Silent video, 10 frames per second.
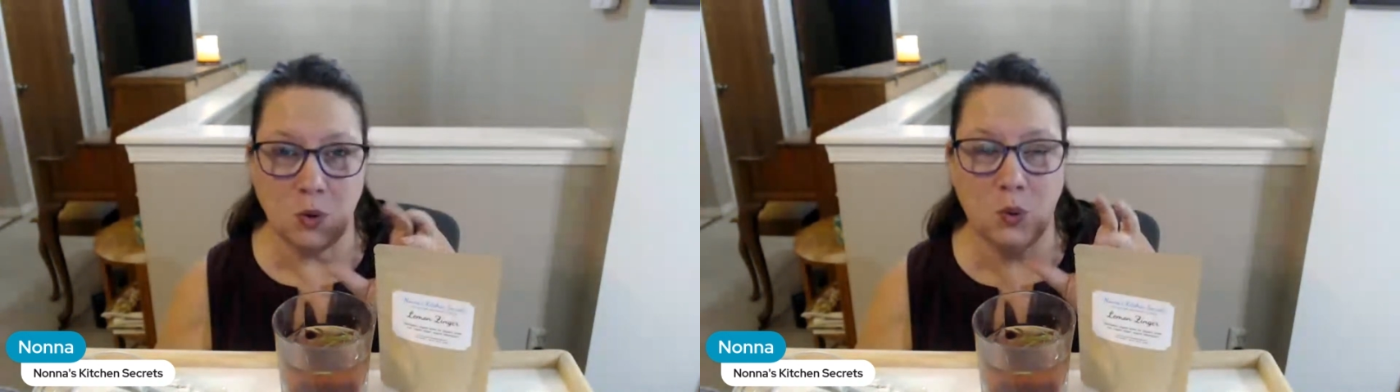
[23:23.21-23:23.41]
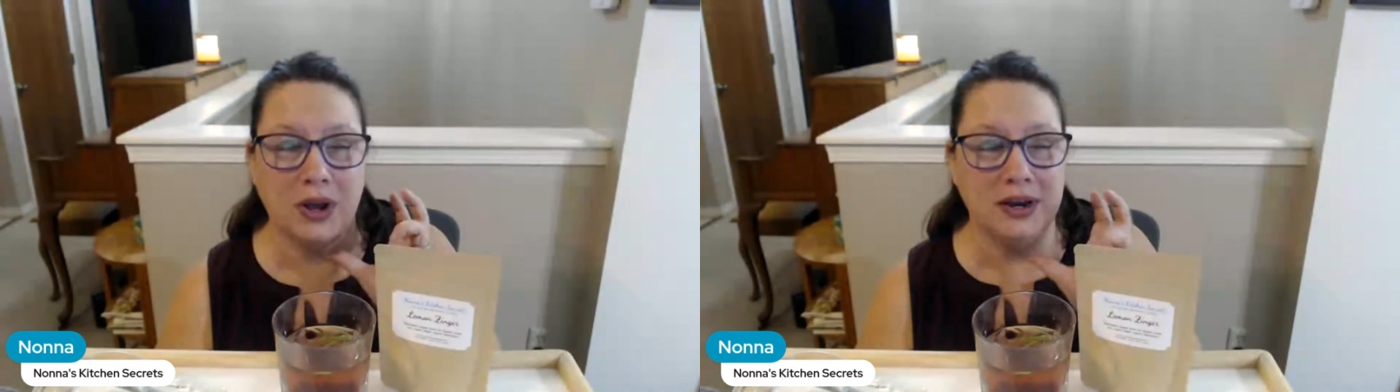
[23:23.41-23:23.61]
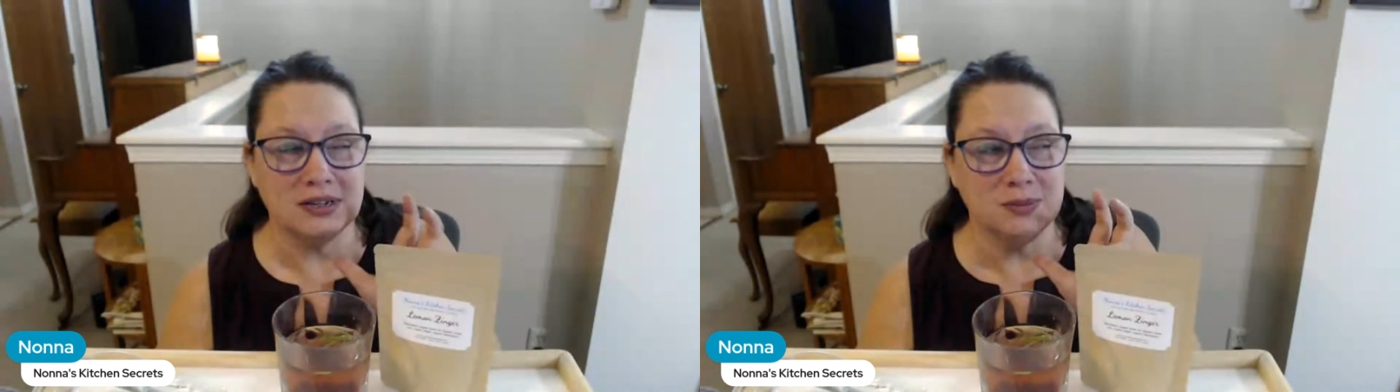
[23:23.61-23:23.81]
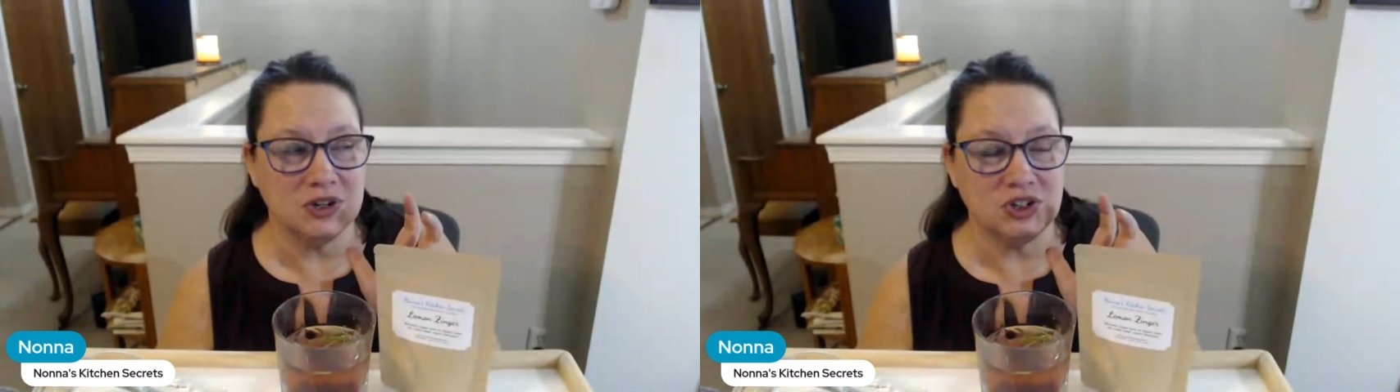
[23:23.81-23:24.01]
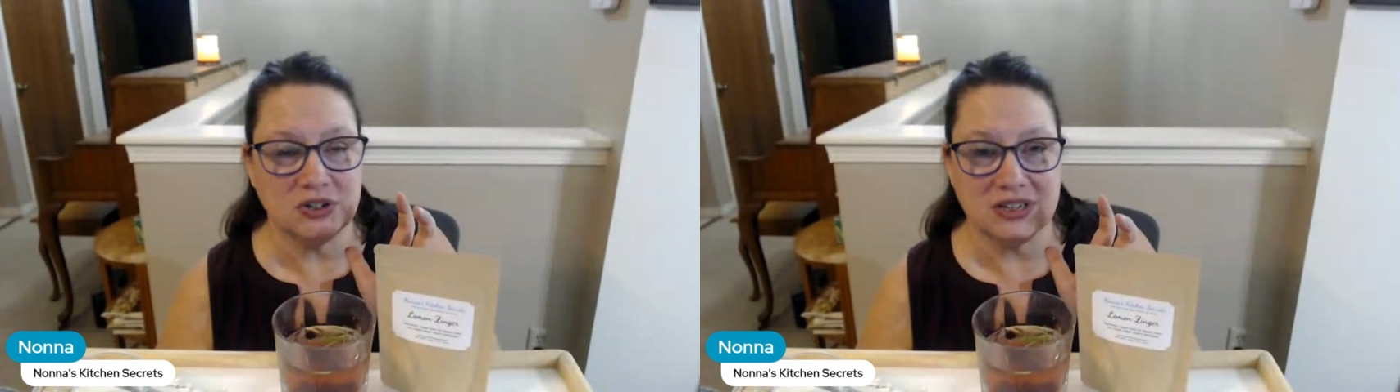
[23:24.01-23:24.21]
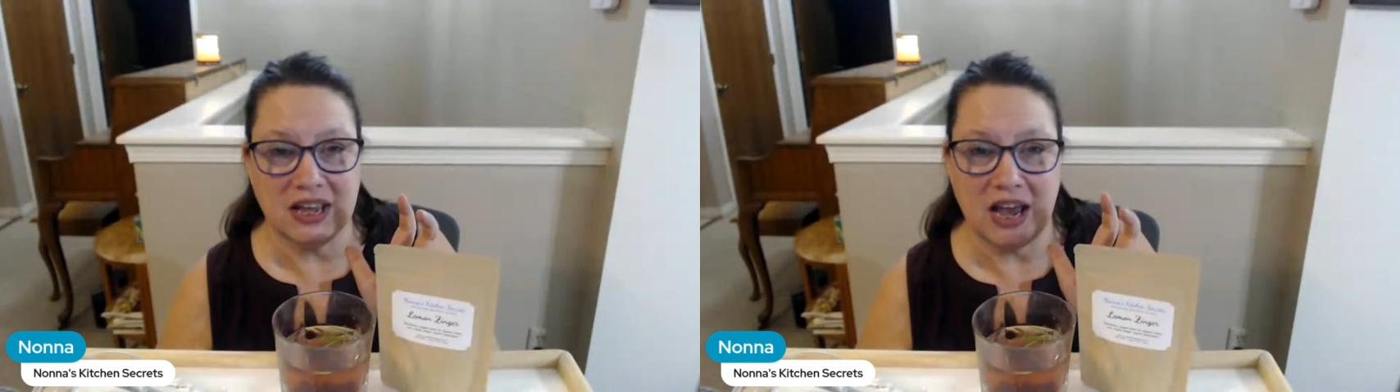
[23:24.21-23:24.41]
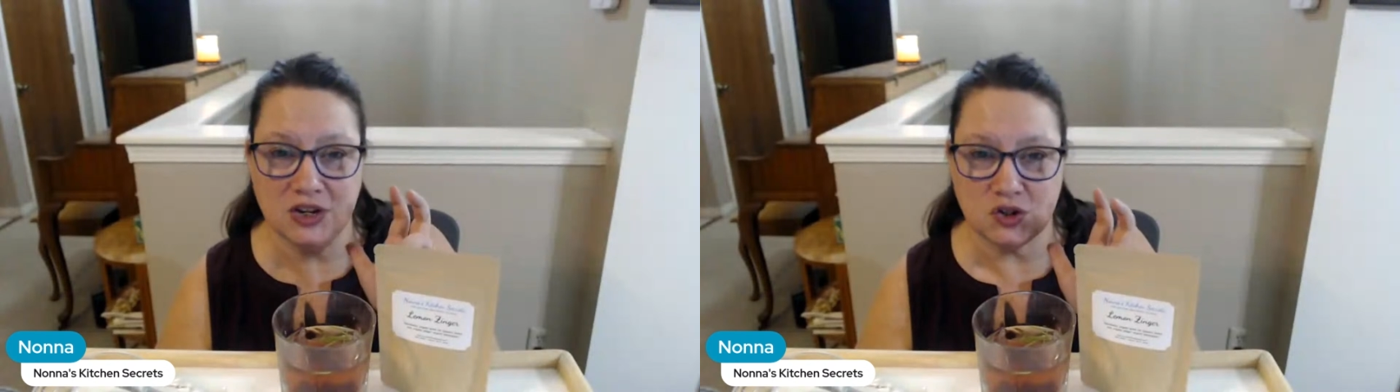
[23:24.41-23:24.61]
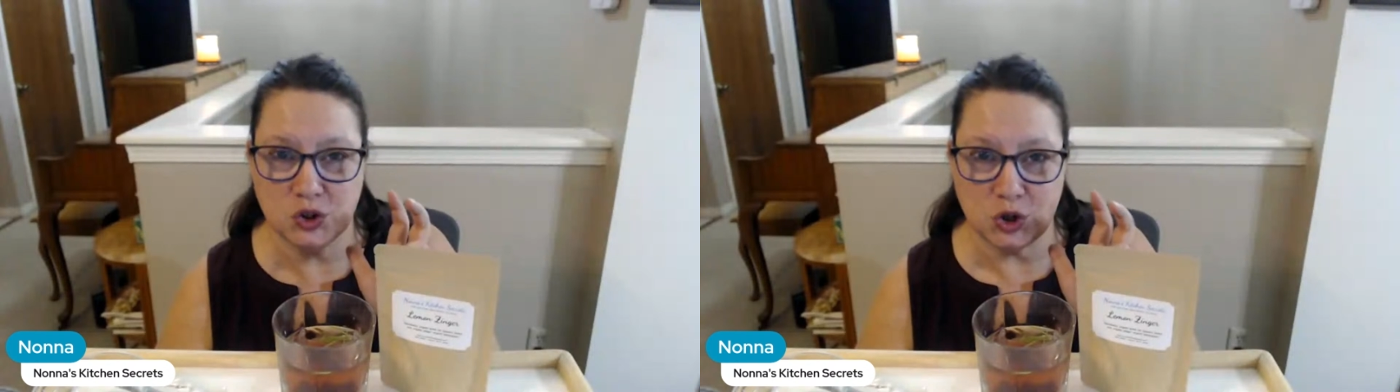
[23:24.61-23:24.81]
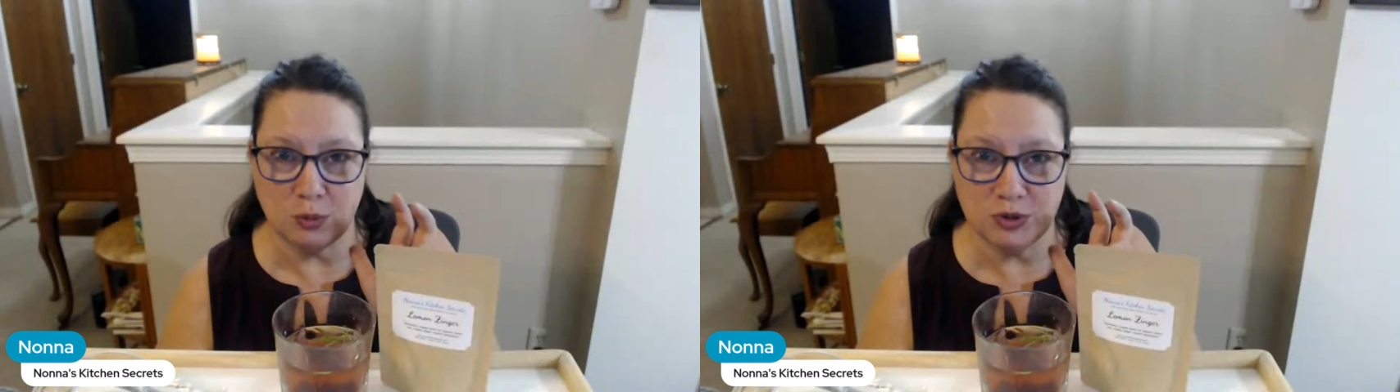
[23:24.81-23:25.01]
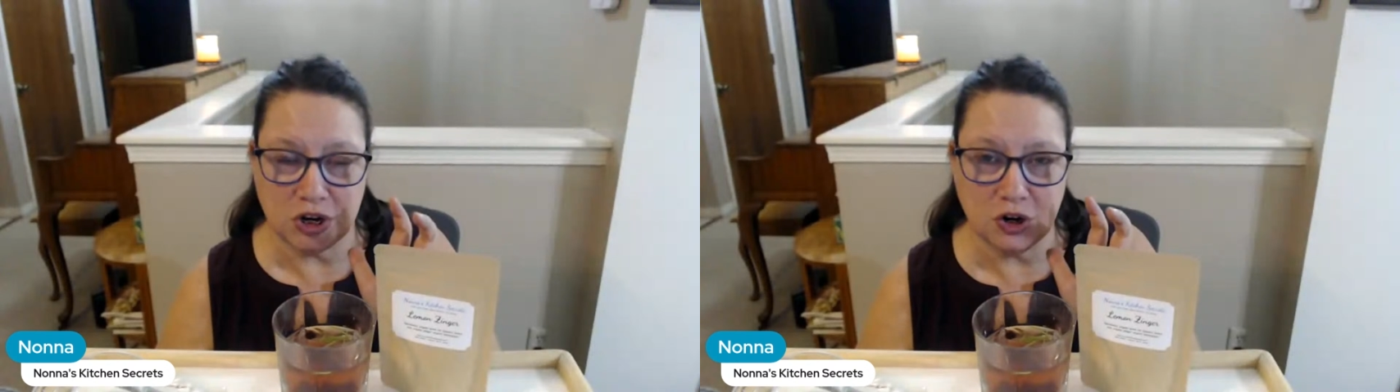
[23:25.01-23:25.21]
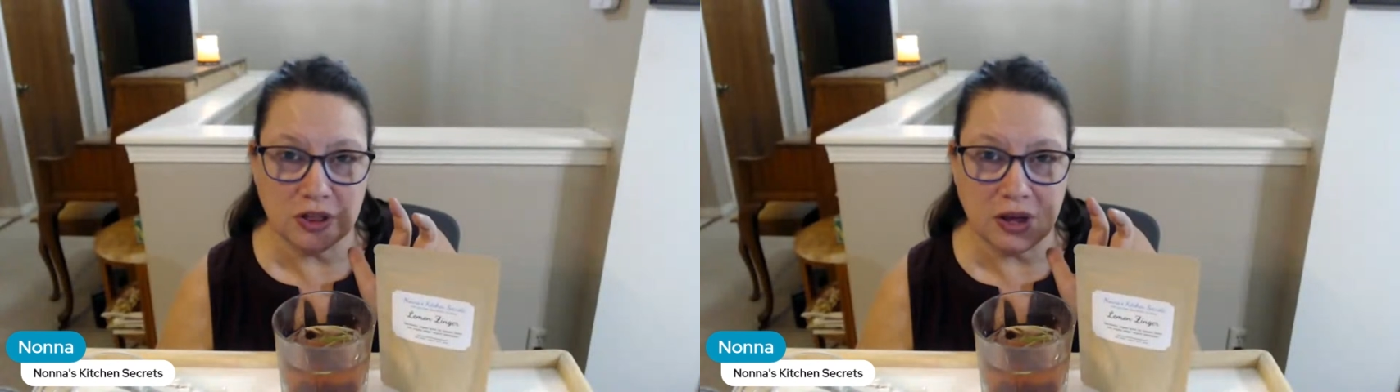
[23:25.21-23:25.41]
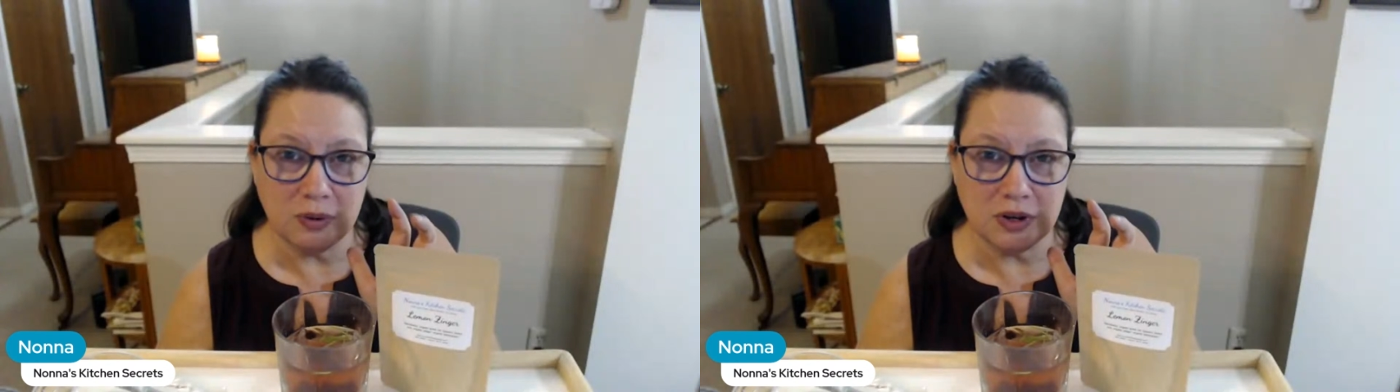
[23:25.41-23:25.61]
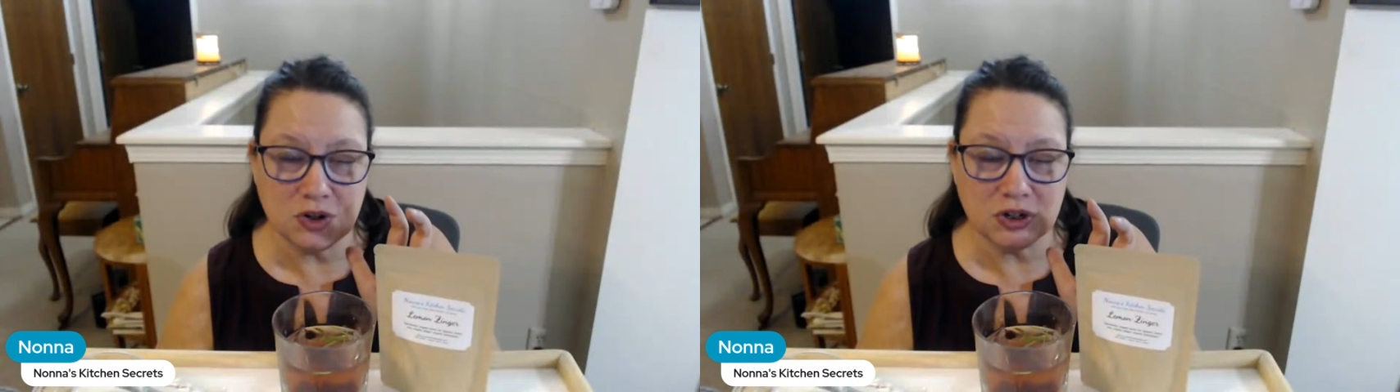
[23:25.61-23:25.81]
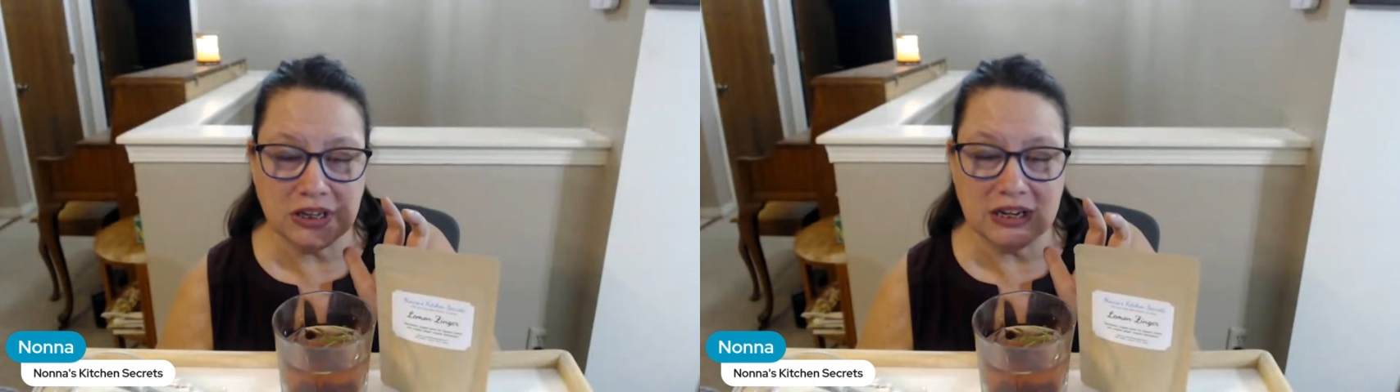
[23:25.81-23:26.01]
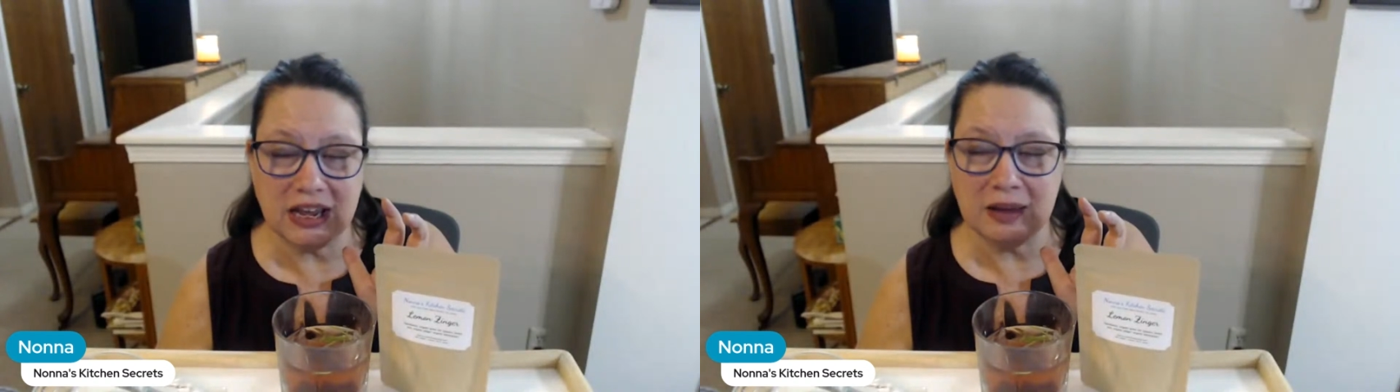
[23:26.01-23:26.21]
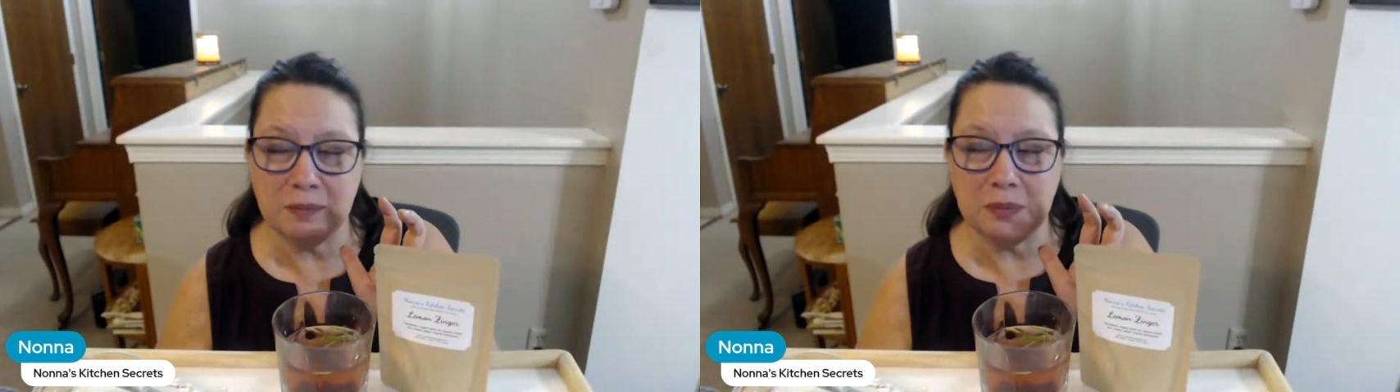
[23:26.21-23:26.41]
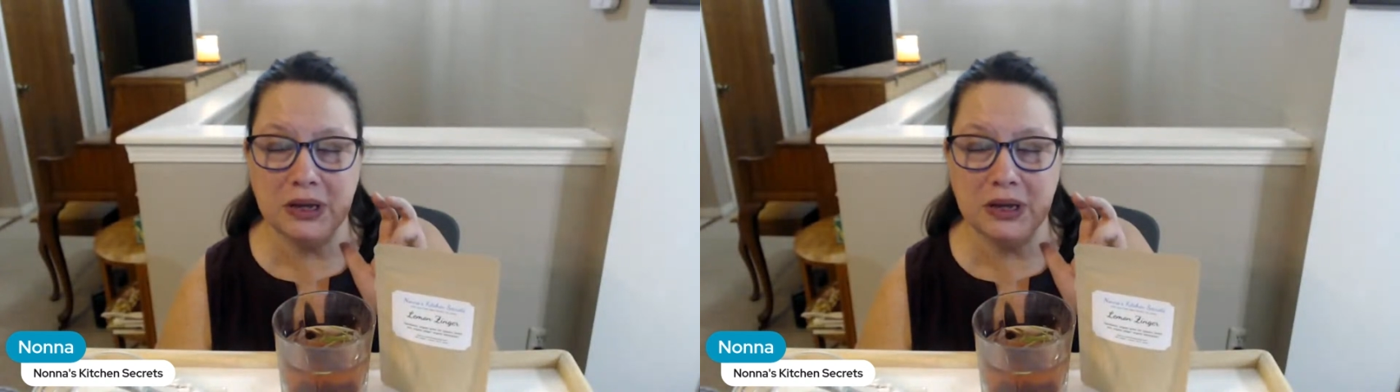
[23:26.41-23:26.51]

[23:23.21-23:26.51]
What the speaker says: quite as much as the extra sharp cheddar that we usually get,